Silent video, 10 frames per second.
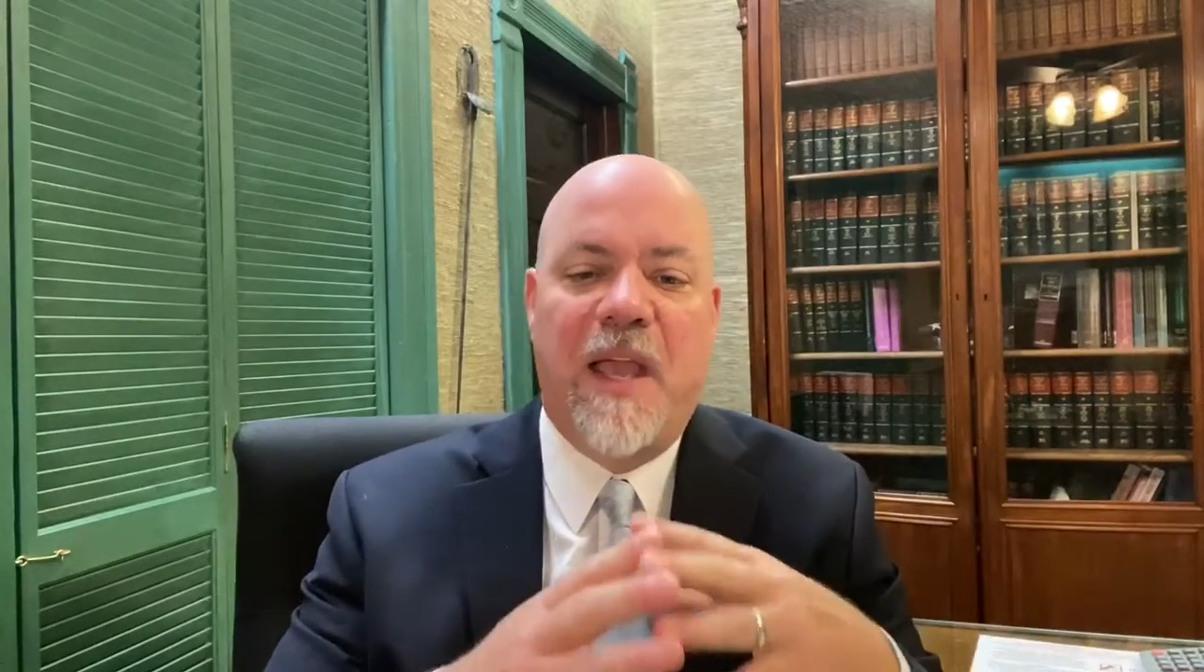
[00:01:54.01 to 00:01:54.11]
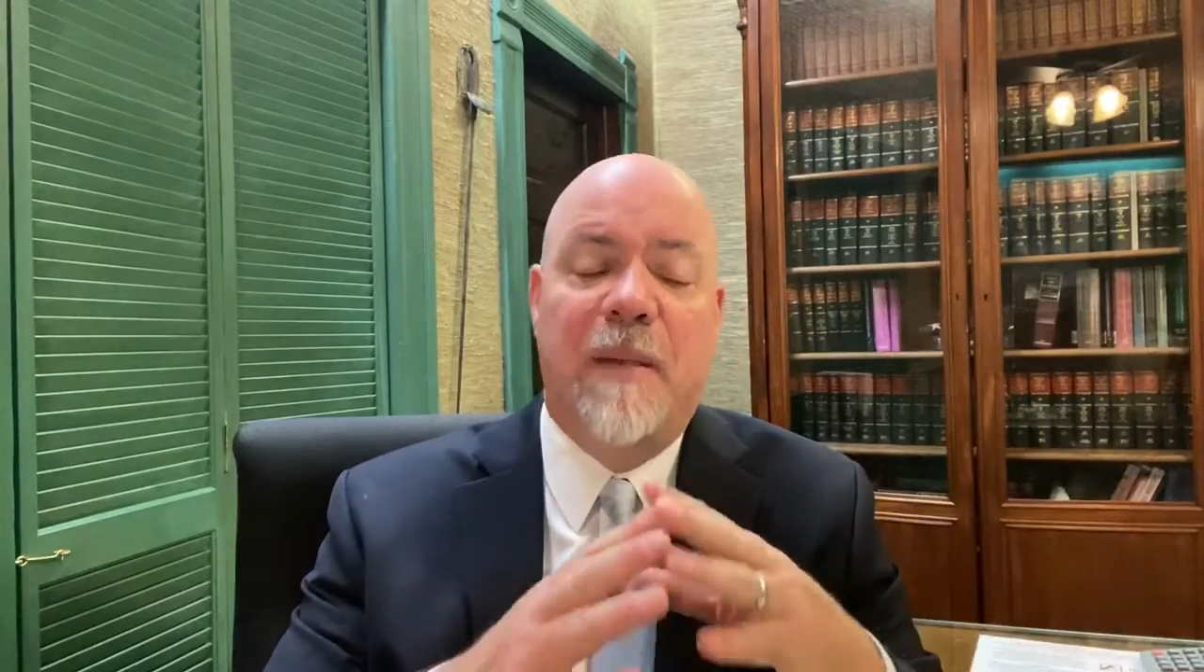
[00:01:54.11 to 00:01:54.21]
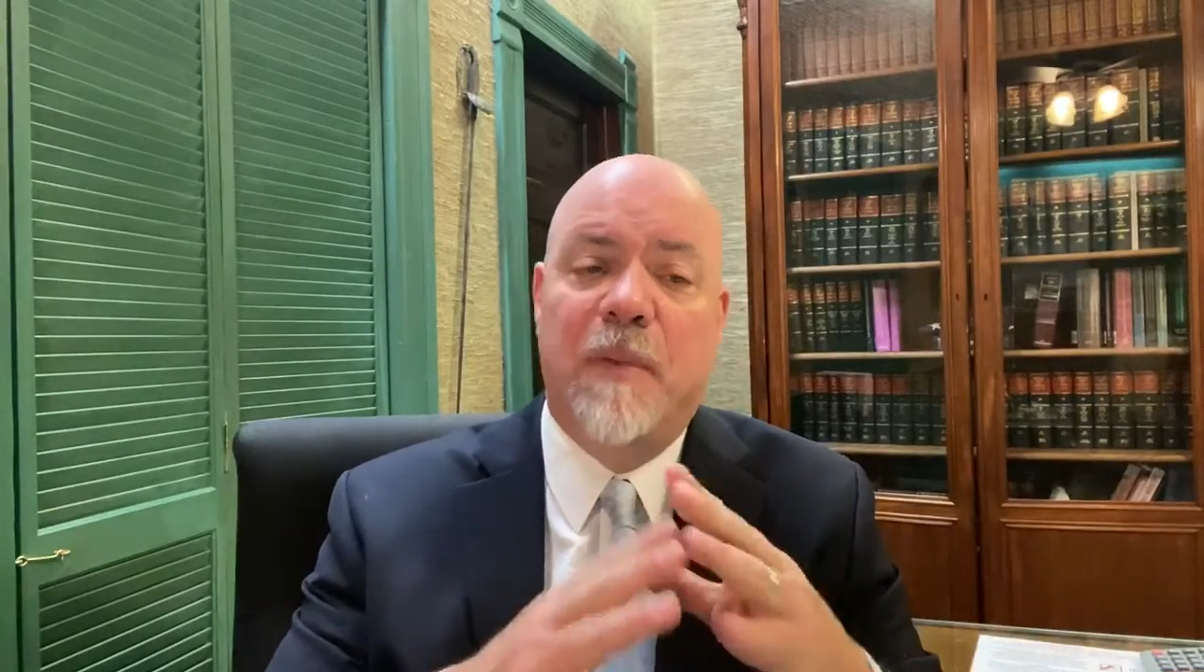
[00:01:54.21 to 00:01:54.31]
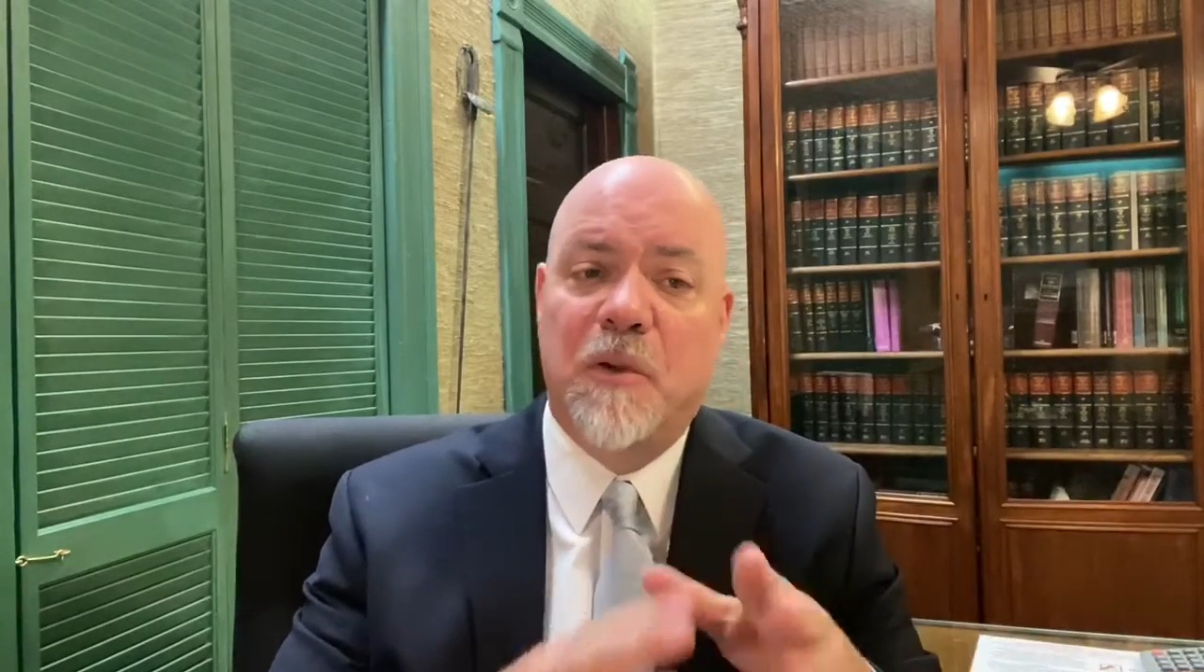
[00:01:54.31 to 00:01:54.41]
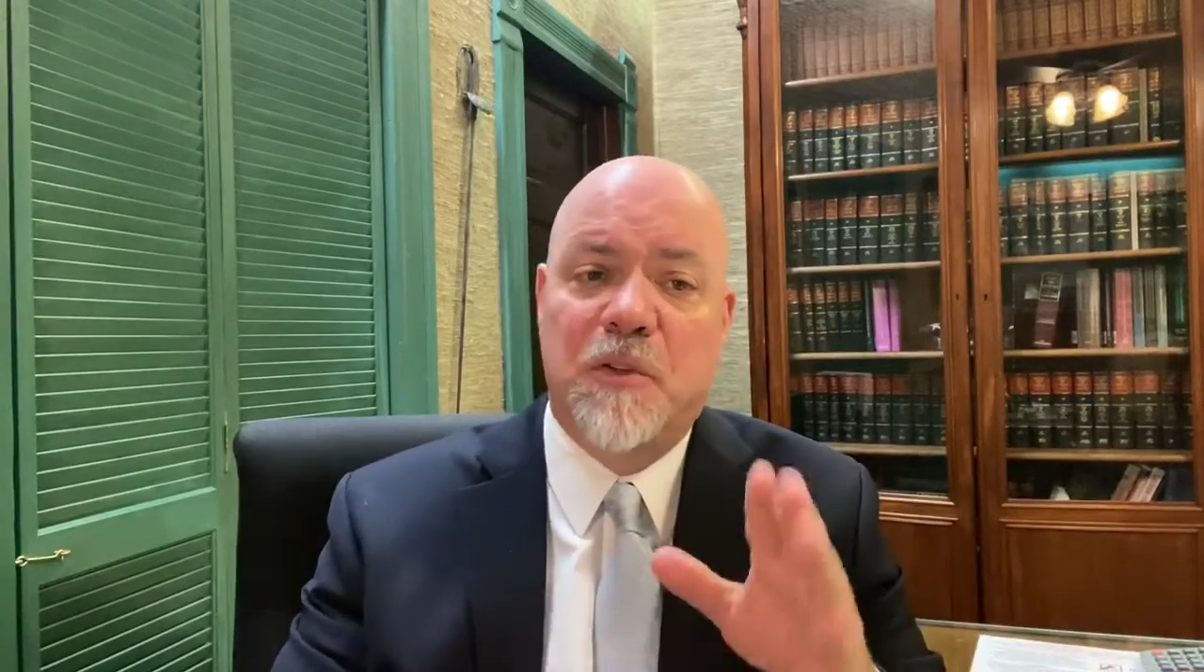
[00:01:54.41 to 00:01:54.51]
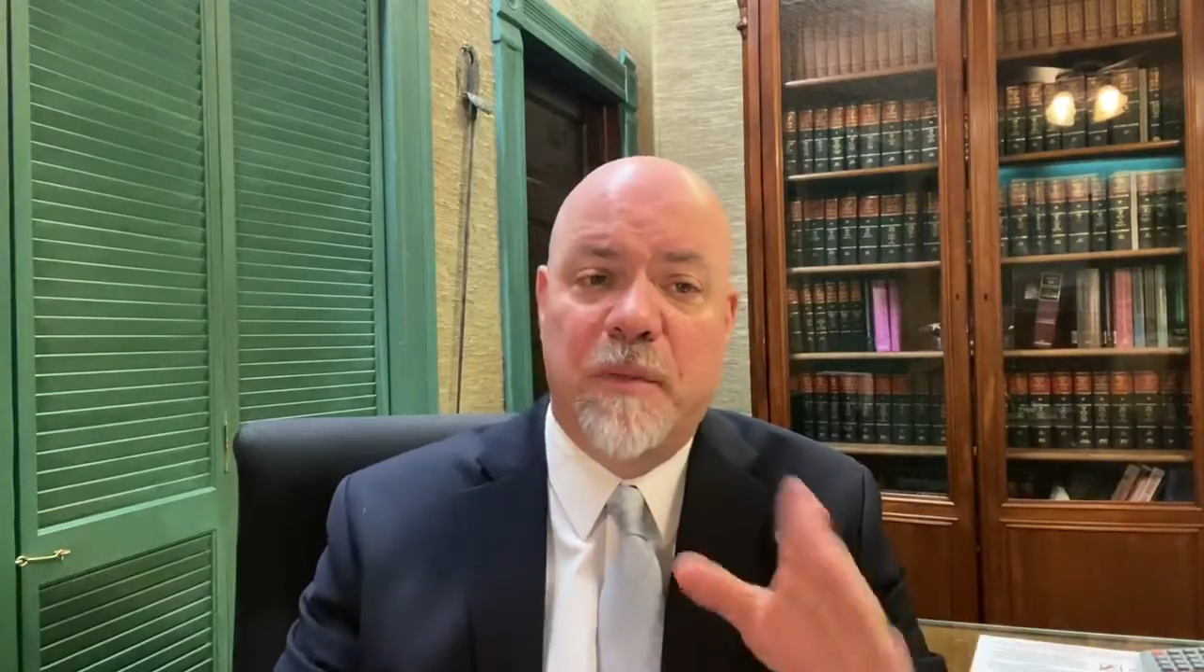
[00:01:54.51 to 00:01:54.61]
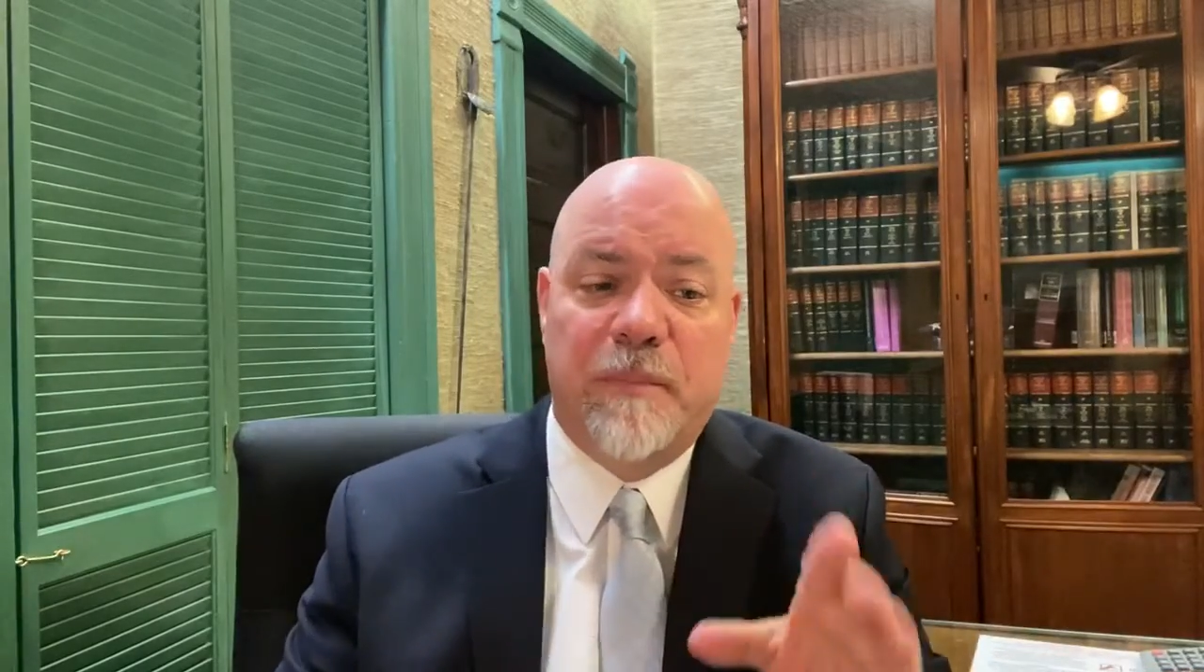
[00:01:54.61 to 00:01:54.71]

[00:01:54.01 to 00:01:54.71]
and most